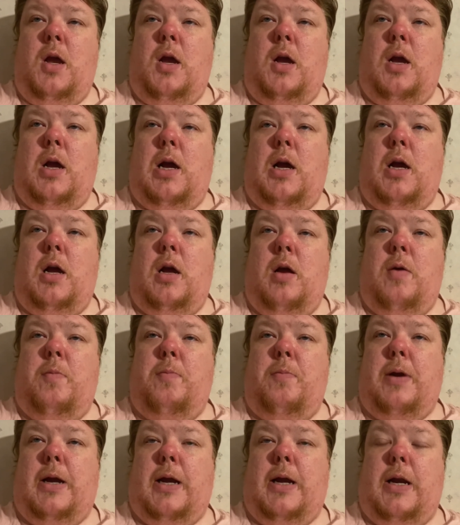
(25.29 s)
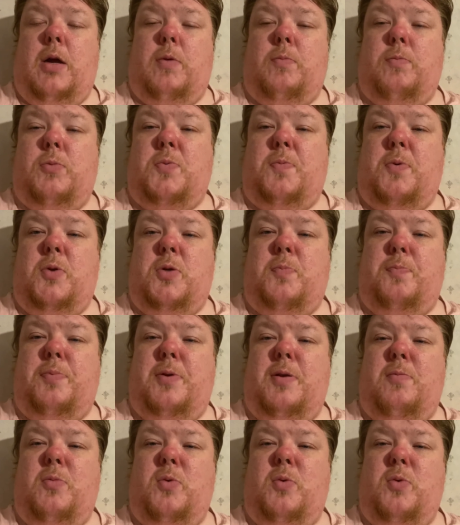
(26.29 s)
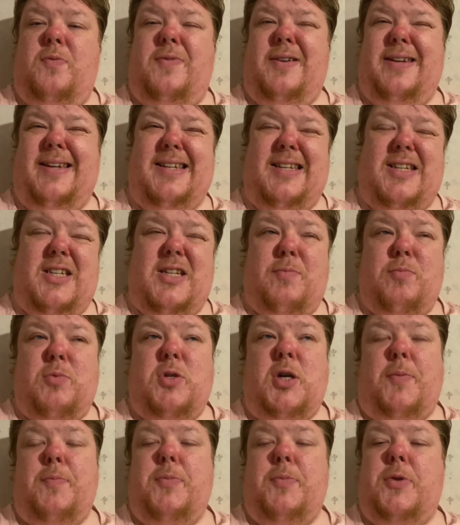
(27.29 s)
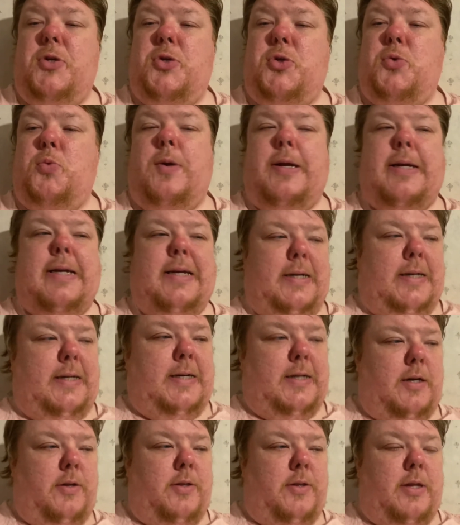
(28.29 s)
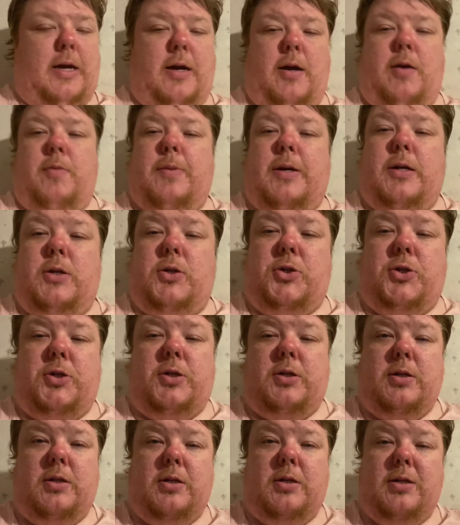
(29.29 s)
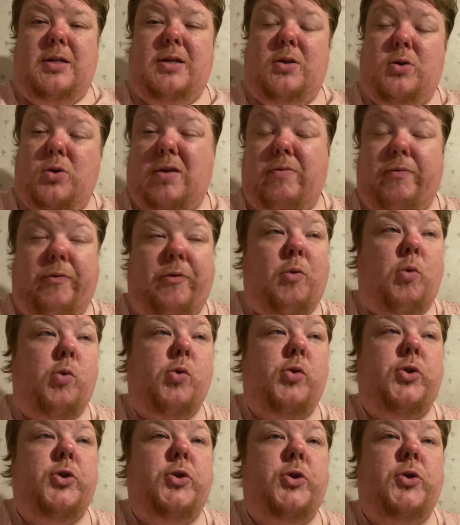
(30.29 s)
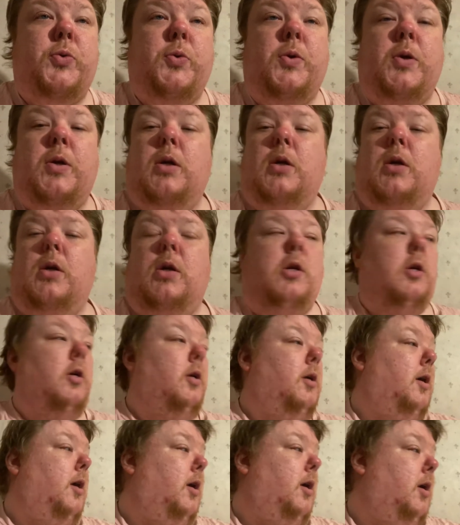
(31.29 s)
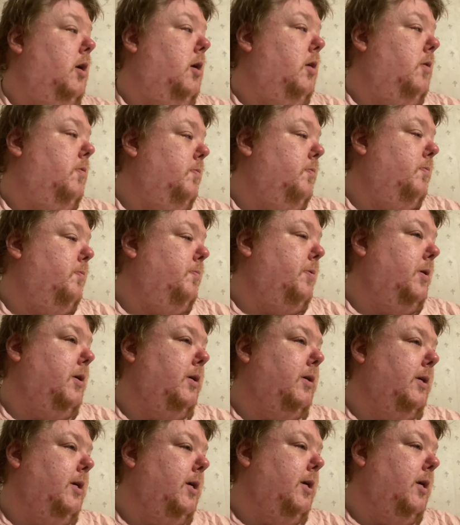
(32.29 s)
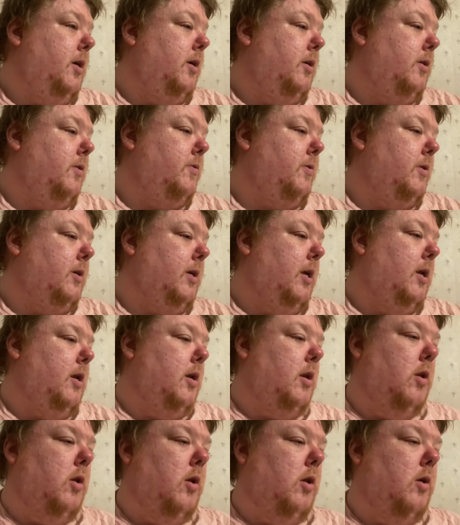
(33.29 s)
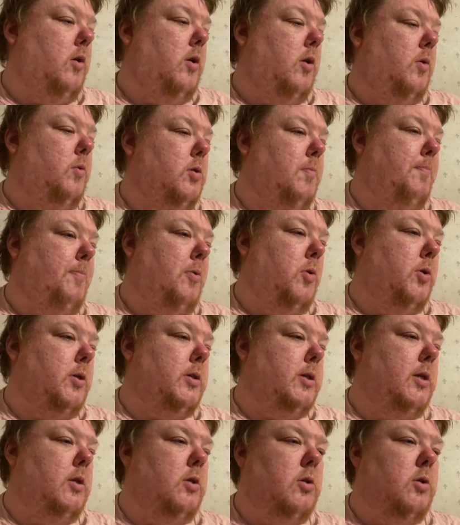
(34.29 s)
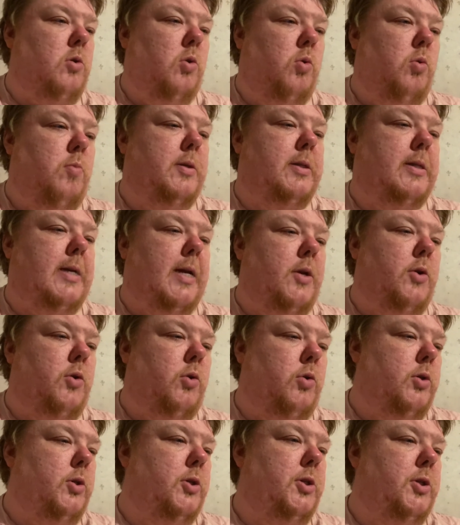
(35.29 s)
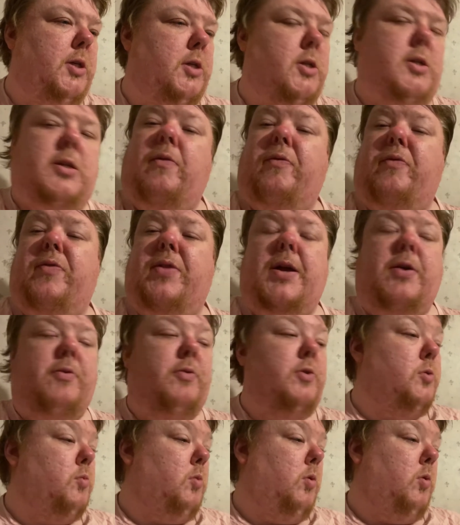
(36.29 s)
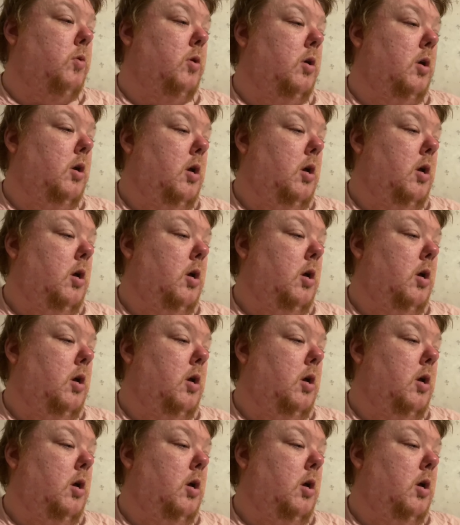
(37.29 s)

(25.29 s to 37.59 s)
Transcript: And I'm supposed to be moving in sometime this week. I'm actually looking forward to. But yeah, so I can learn loads of boxes. I've got all my technology stuff there as well.